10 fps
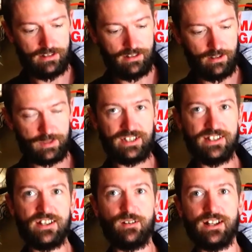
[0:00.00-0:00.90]
I mean,
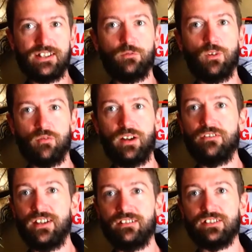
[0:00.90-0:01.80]
considering it's in one of my
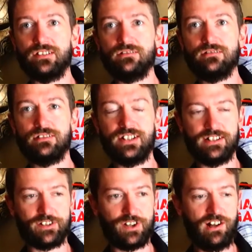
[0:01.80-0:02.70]
favorite
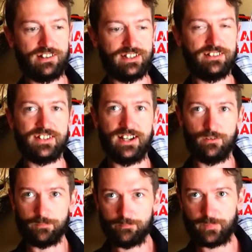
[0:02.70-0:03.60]
signature cocktails now,
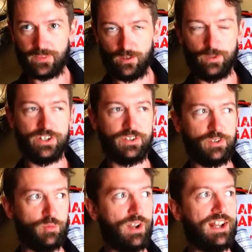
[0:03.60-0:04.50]
the Witch's
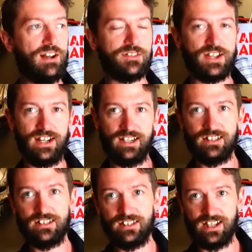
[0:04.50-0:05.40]
Gingerbread House, I
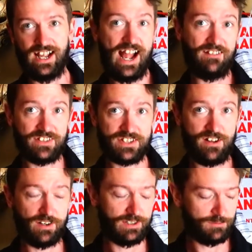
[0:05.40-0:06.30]
have to
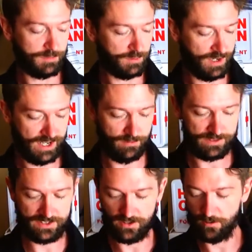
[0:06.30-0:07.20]
stock it when we run out.
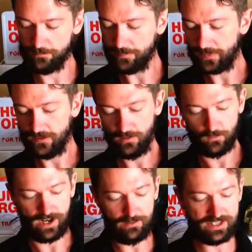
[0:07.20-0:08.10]
So,
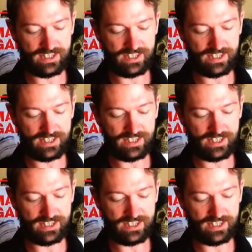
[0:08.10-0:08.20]
but I was